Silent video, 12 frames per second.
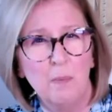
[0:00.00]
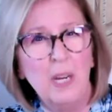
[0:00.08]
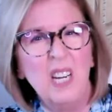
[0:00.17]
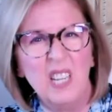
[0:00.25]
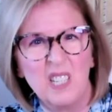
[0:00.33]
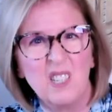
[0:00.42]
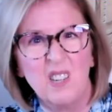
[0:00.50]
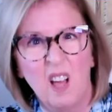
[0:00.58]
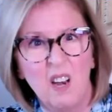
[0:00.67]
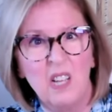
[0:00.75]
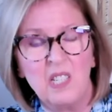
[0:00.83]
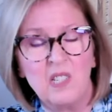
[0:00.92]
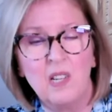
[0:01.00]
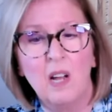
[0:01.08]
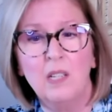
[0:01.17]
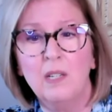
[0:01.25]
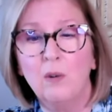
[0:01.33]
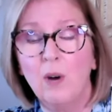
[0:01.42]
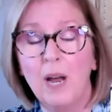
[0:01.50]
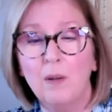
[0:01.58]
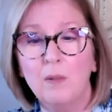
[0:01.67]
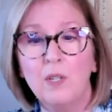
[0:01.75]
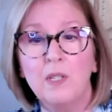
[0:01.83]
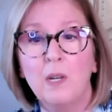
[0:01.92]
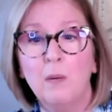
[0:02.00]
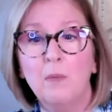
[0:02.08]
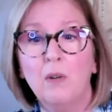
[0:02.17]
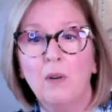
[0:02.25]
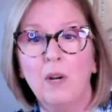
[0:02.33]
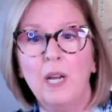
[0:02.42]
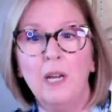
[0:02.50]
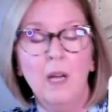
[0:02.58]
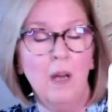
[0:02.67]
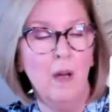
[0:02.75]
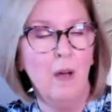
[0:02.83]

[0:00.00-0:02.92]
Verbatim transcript: meaning it's not on solid ground to some degree.